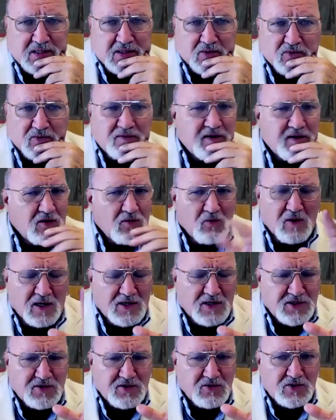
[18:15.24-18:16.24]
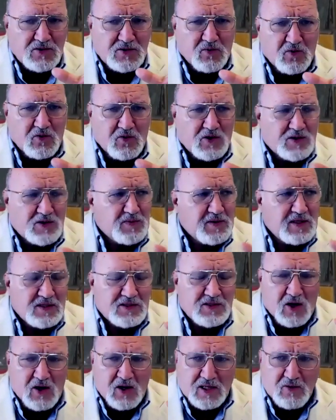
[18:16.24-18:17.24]
We've got to watch those words, because
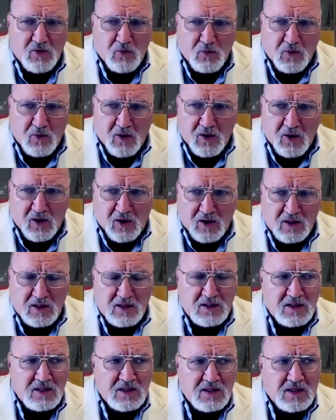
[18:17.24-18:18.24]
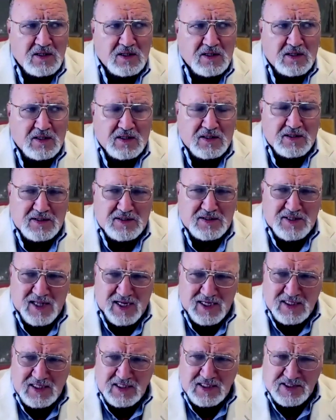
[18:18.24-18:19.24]
on a wall,
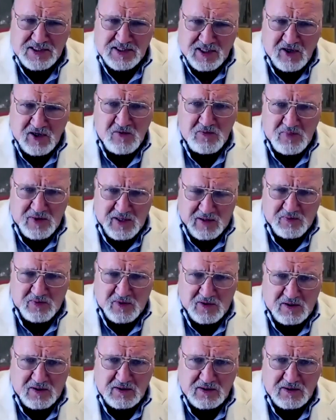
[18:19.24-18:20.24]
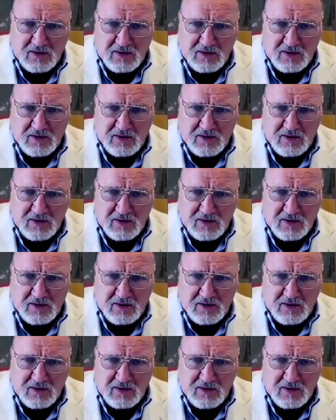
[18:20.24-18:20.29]
that can scare people.